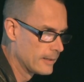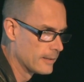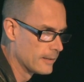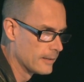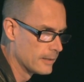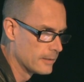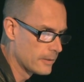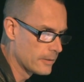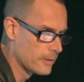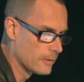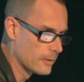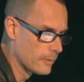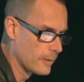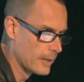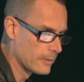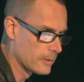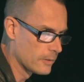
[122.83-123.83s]
and it is going to
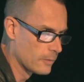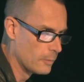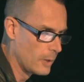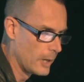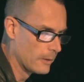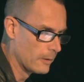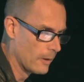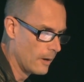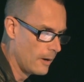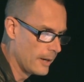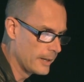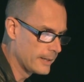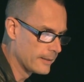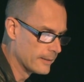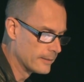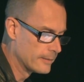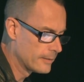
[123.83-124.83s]
go out to a wider
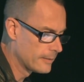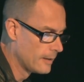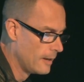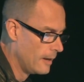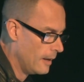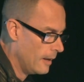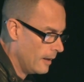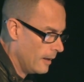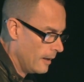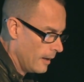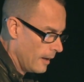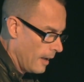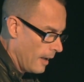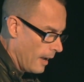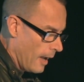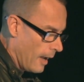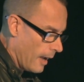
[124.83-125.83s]
audience.
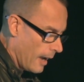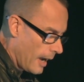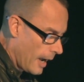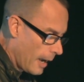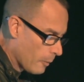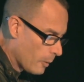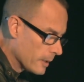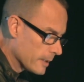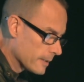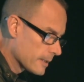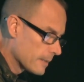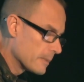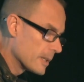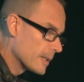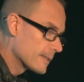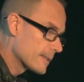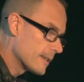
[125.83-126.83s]
I want it to
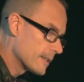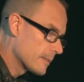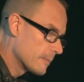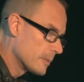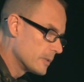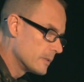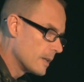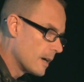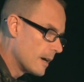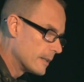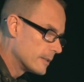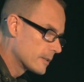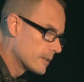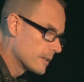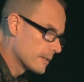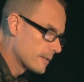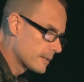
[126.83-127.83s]
be accessible
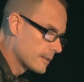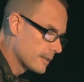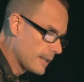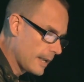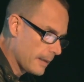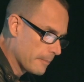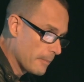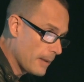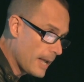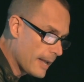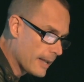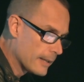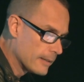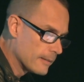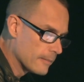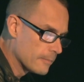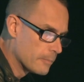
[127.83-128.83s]
not just to gay
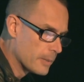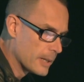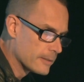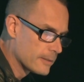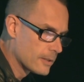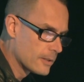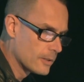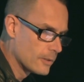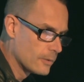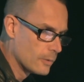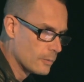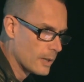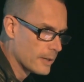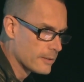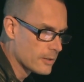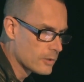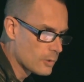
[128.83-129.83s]
men, but
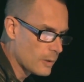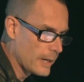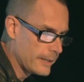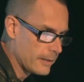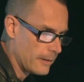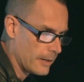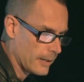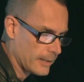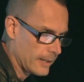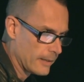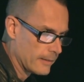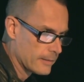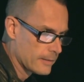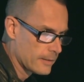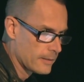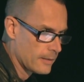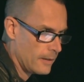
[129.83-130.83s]
to a straight
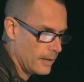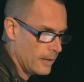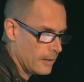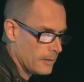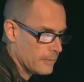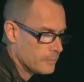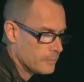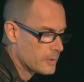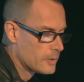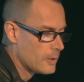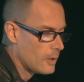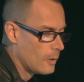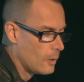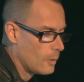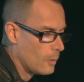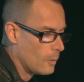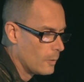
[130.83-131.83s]
audience.
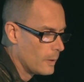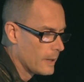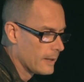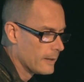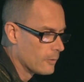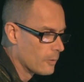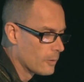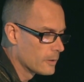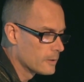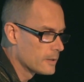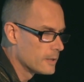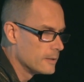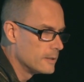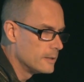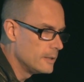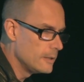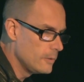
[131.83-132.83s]
So in order
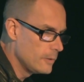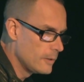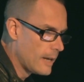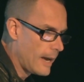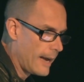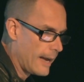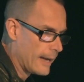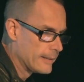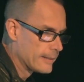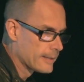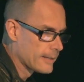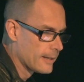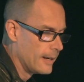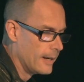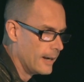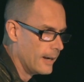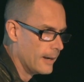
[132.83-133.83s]
to do that,
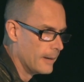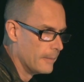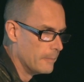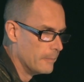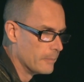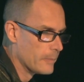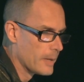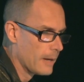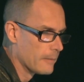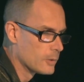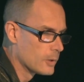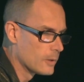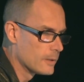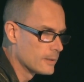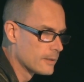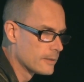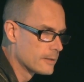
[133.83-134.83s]
I'm
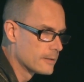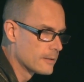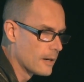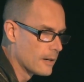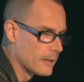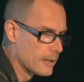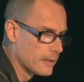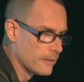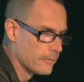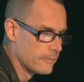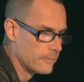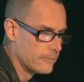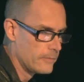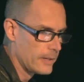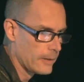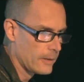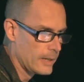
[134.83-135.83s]
going to start at a
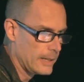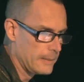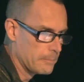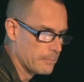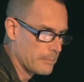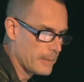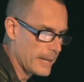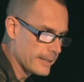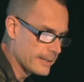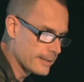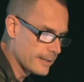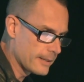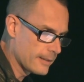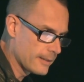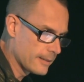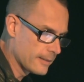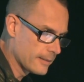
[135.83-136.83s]
very
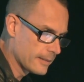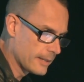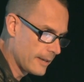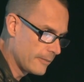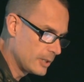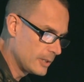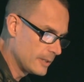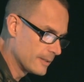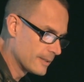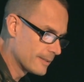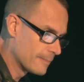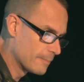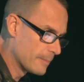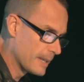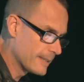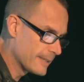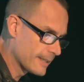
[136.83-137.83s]
basic level, as
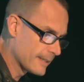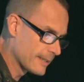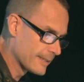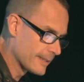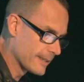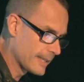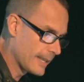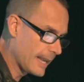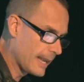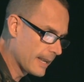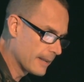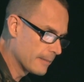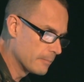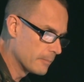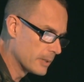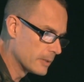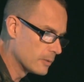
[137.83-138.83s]
basic as I
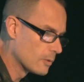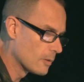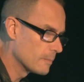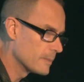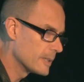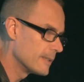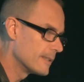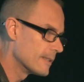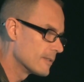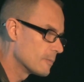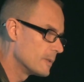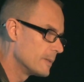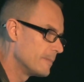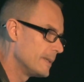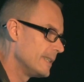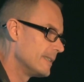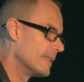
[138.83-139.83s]
can, but normally this
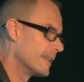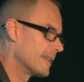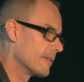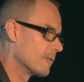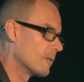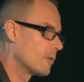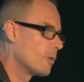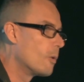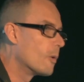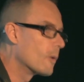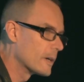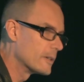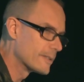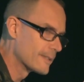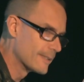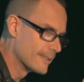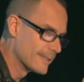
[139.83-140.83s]
would be like a
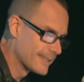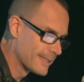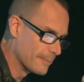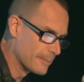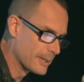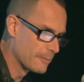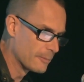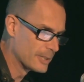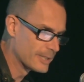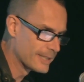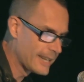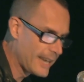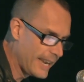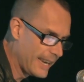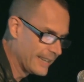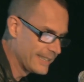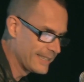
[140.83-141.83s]
course that somebody would
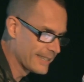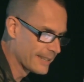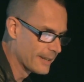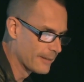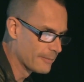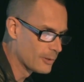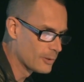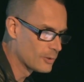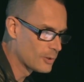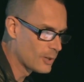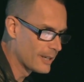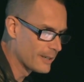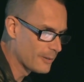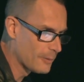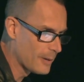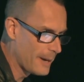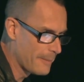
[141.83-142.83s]
take, and I'm going to try
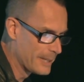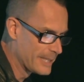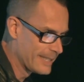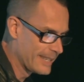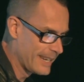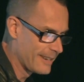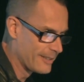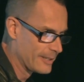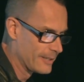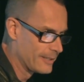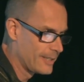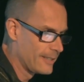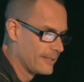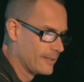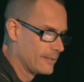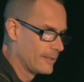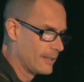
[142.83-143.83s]
to cram it down
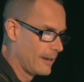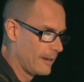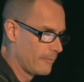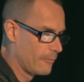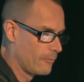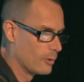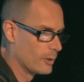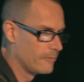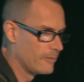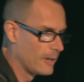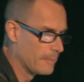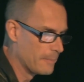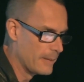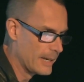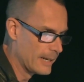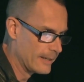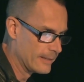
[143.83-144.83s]
into like
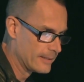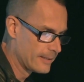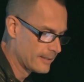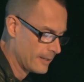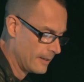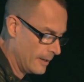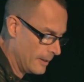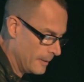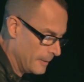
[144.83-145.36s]
45 minutes.